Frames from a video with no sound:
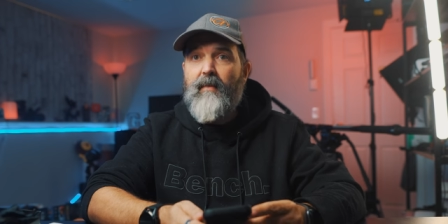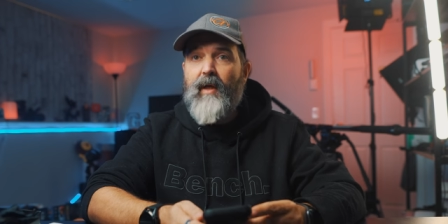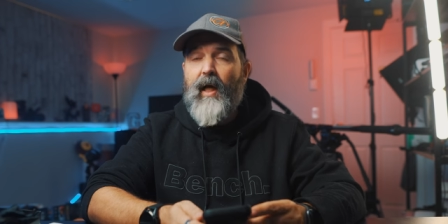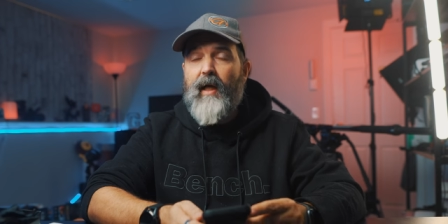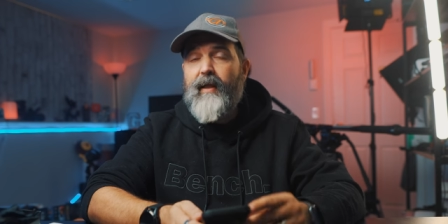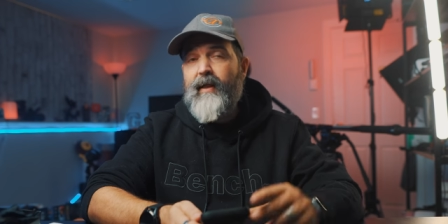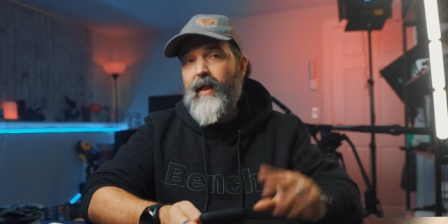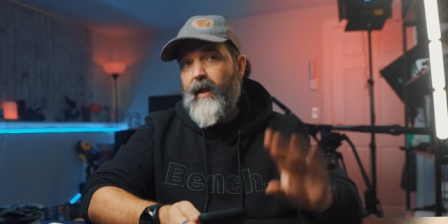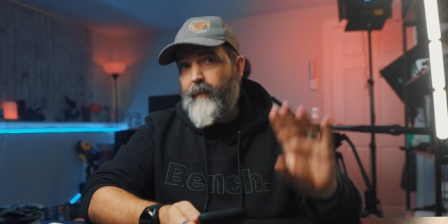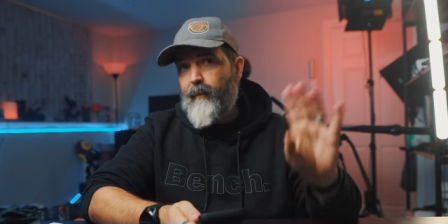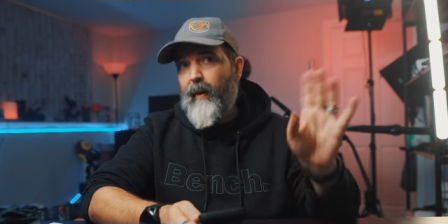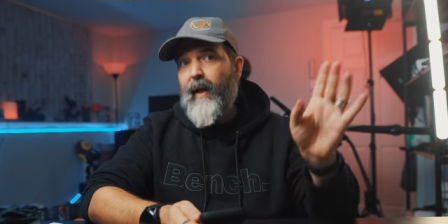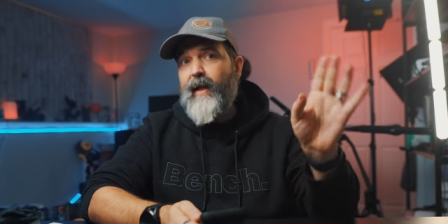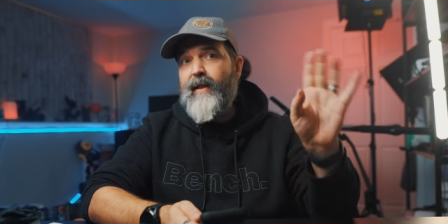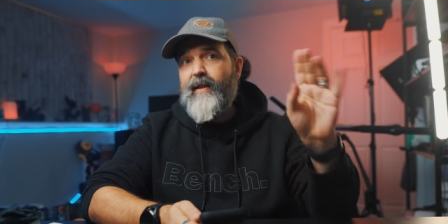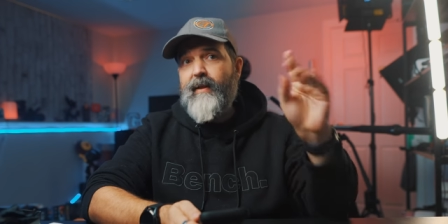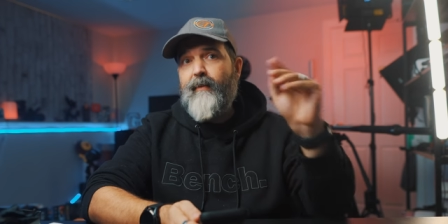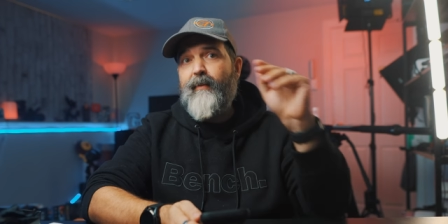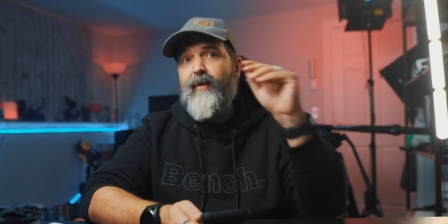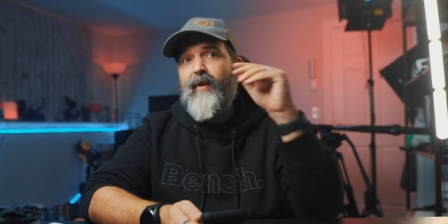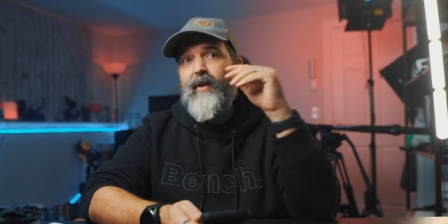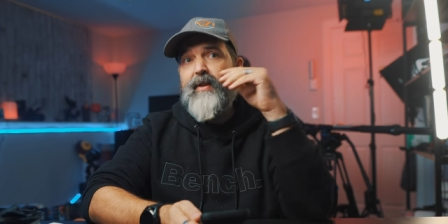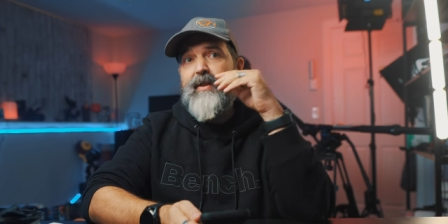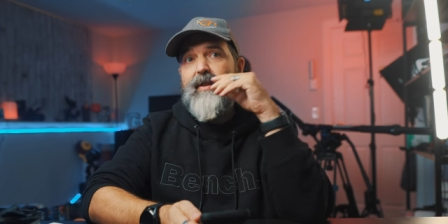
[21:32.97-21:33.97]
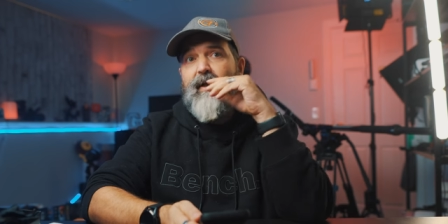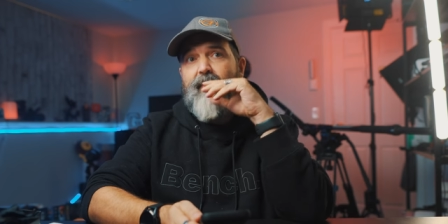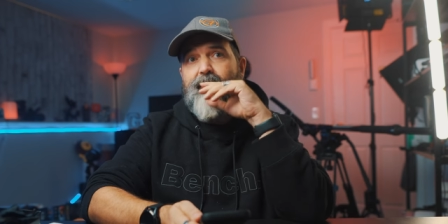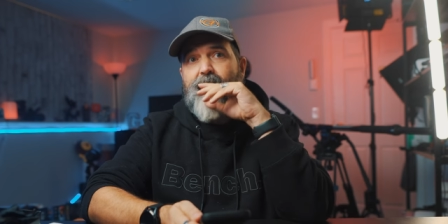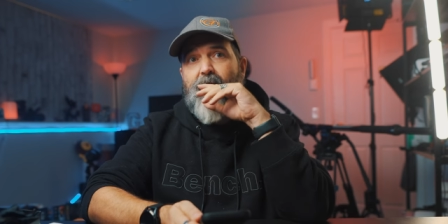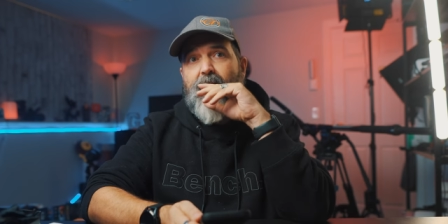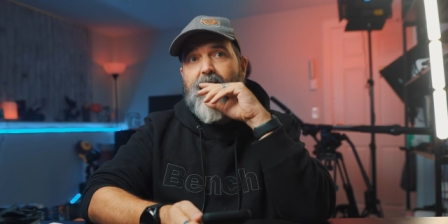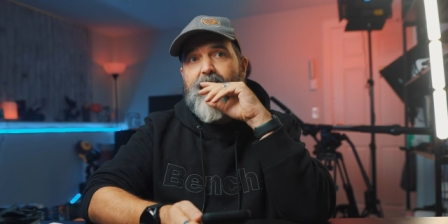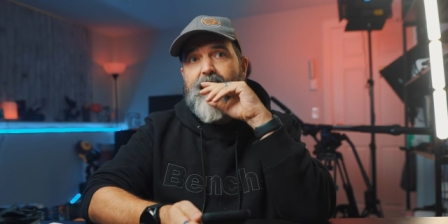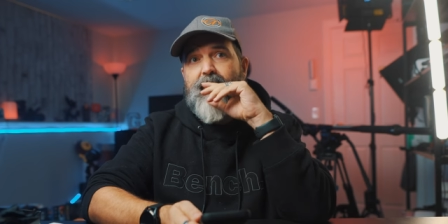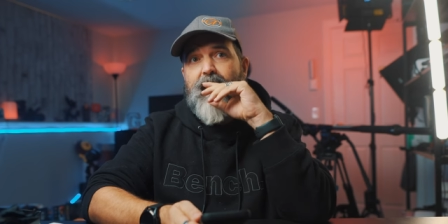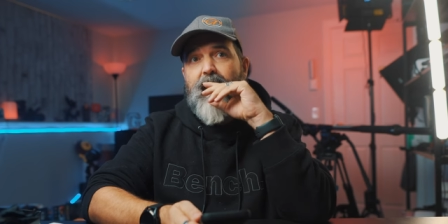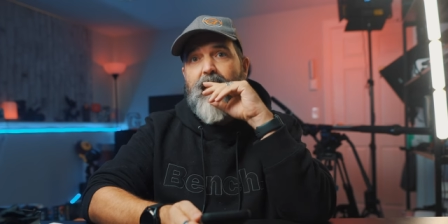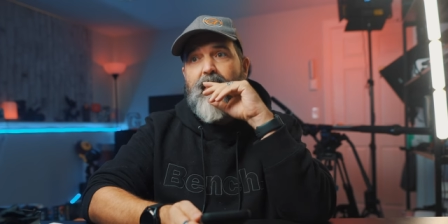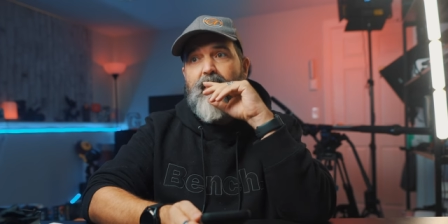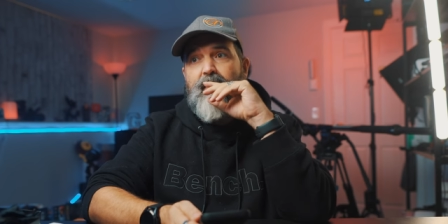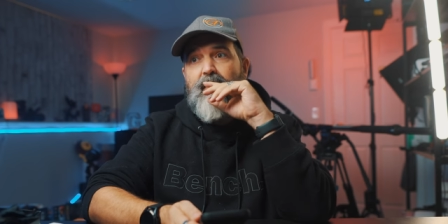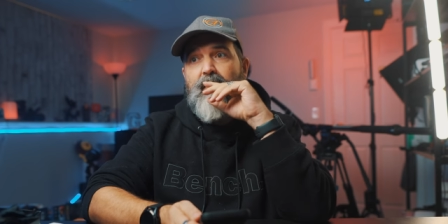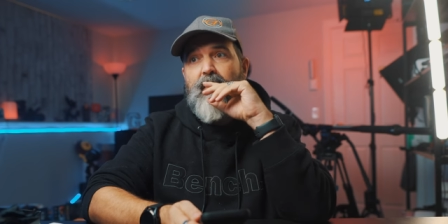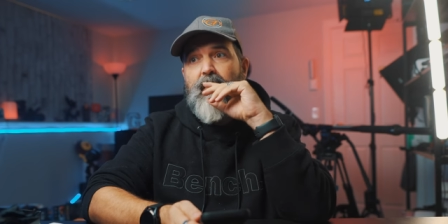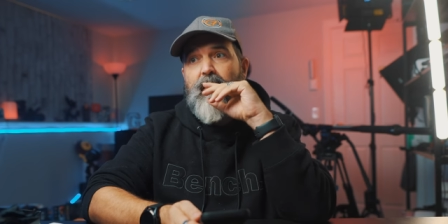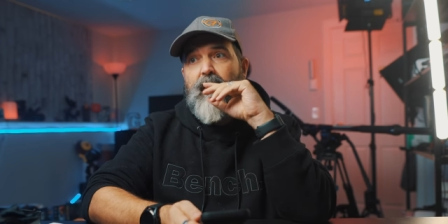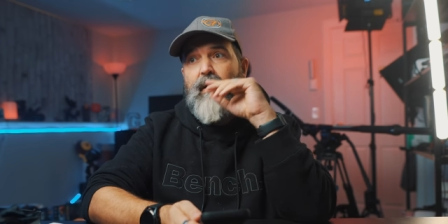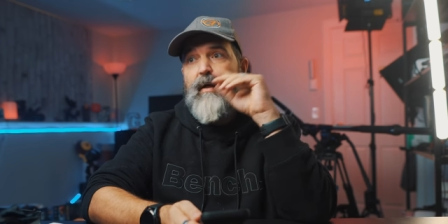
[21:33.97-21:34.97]
I take back some of the stuff that I said.
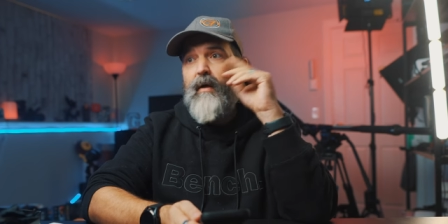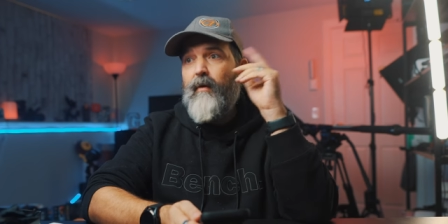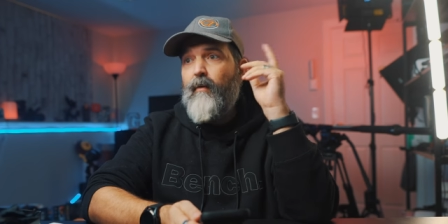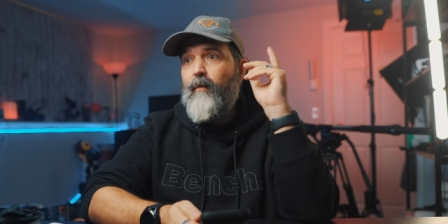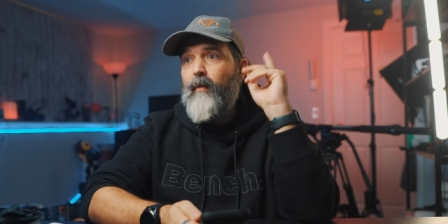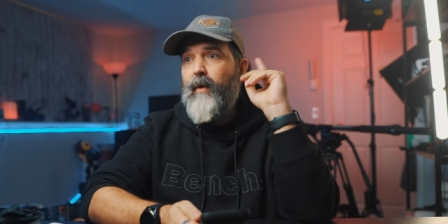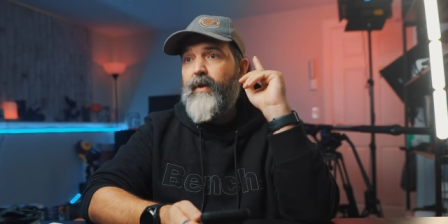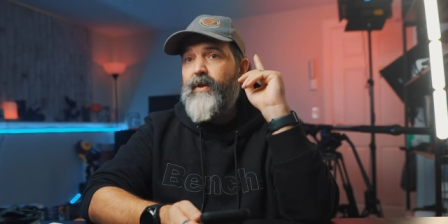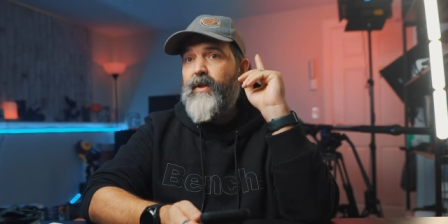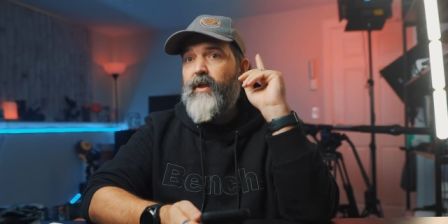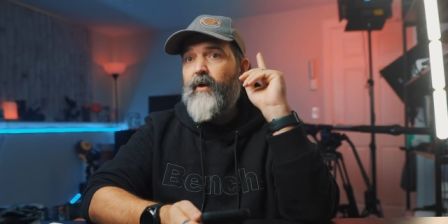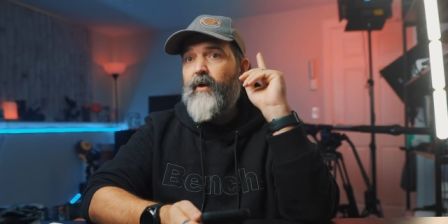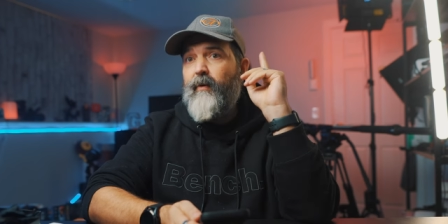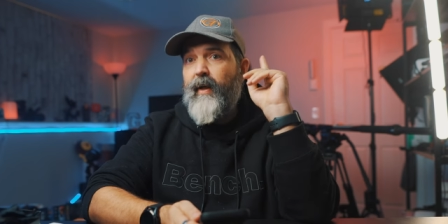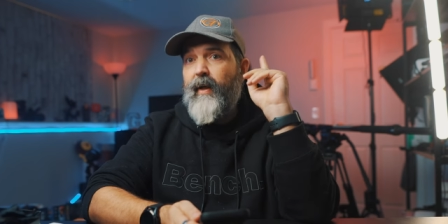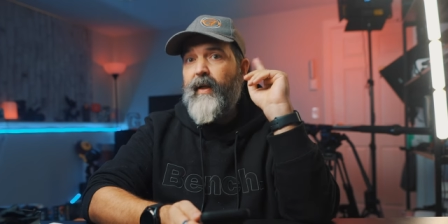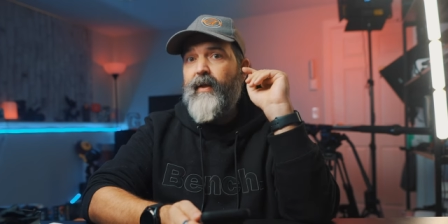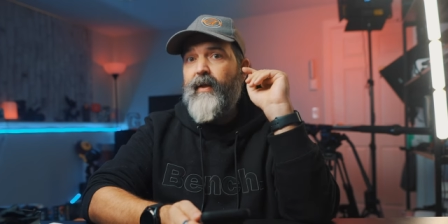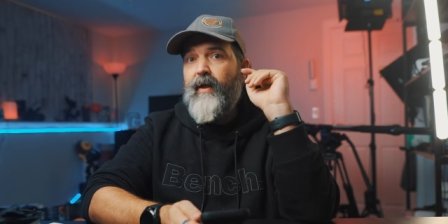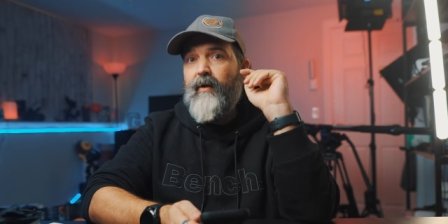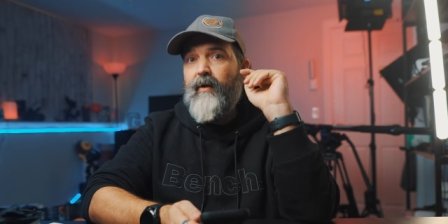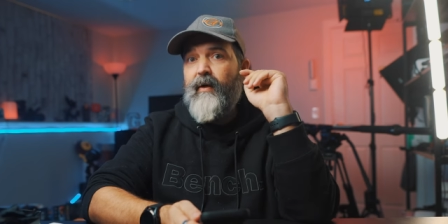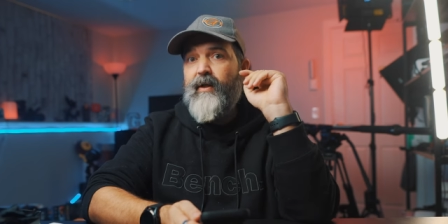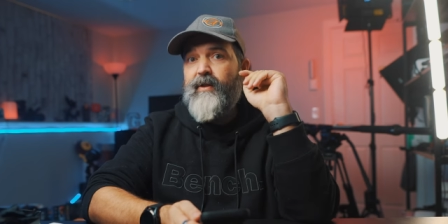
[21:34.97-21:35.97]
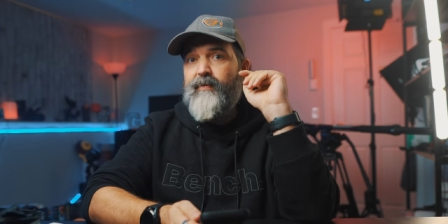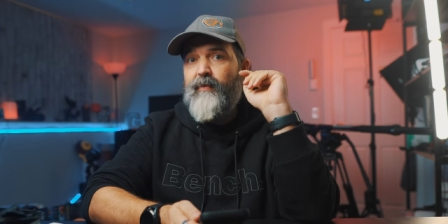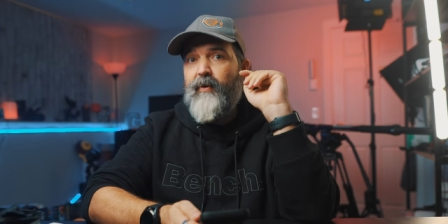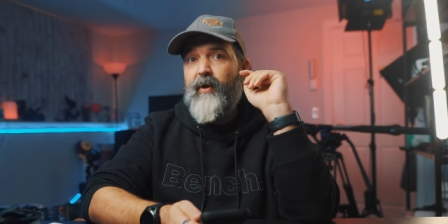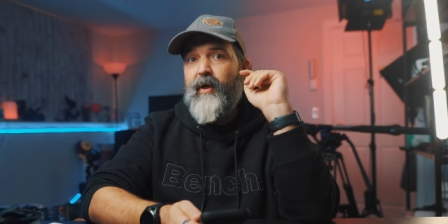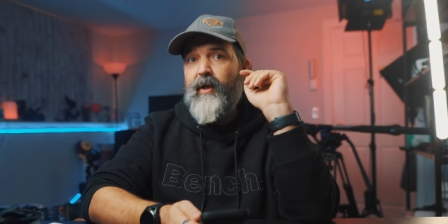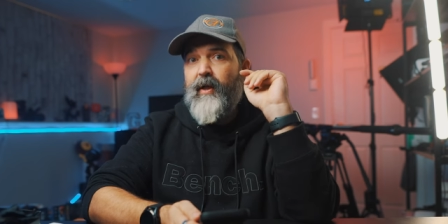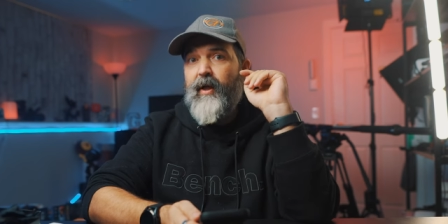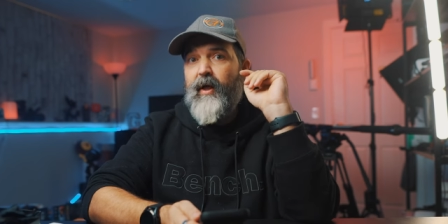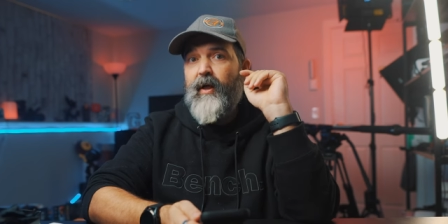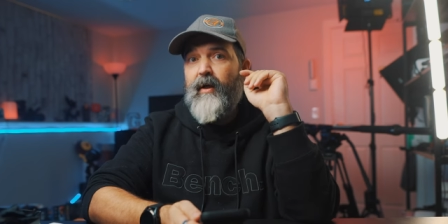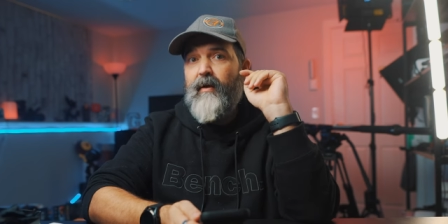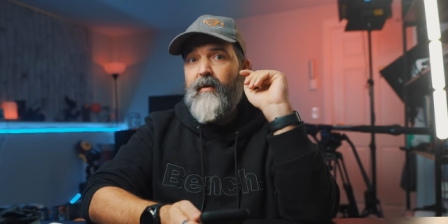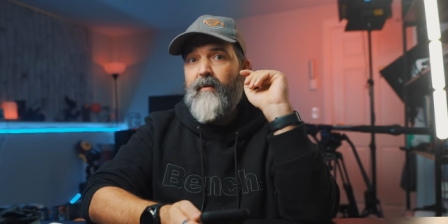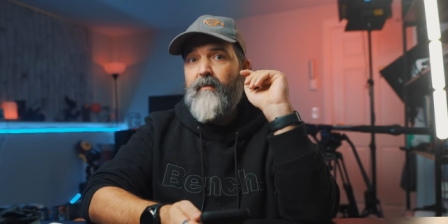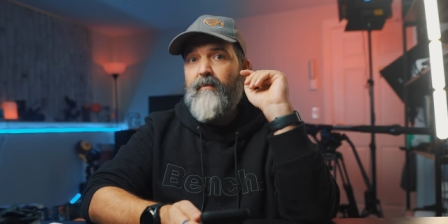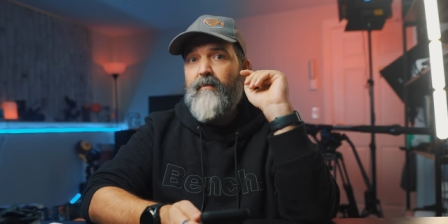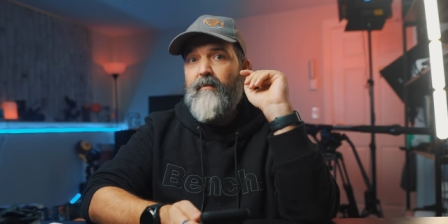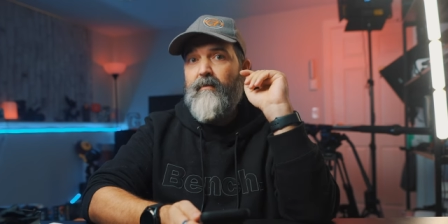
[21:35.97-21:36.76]
Once they're in there, it's pretty good.